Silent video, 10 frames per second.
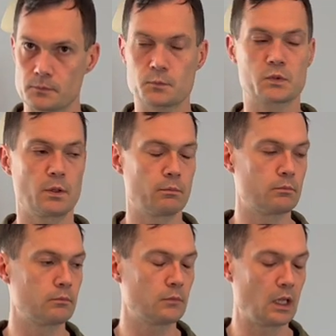some
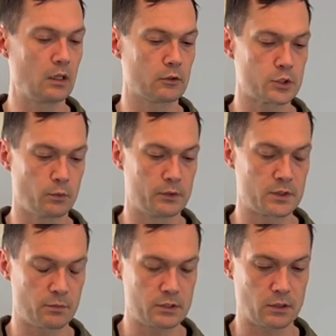English ones
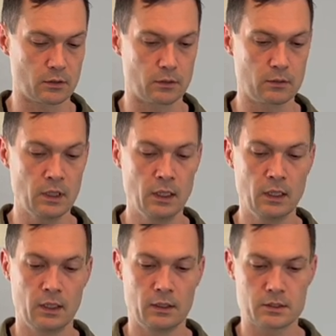in particular,
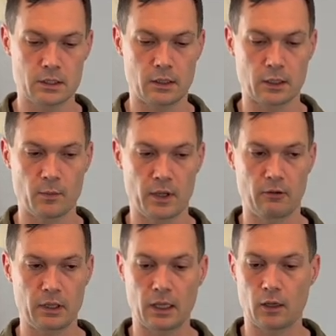talk
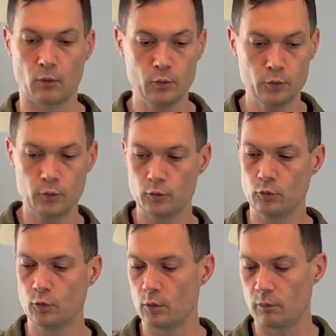about how,
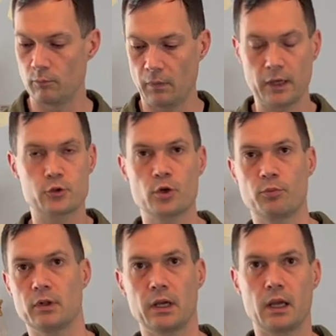ooh, my
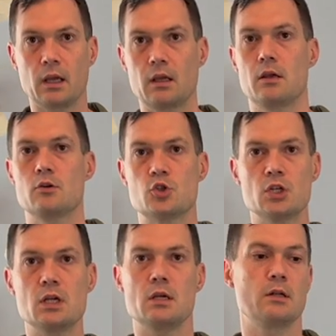AAA
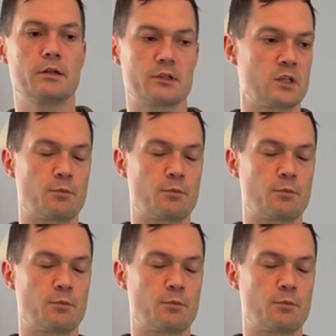jean is as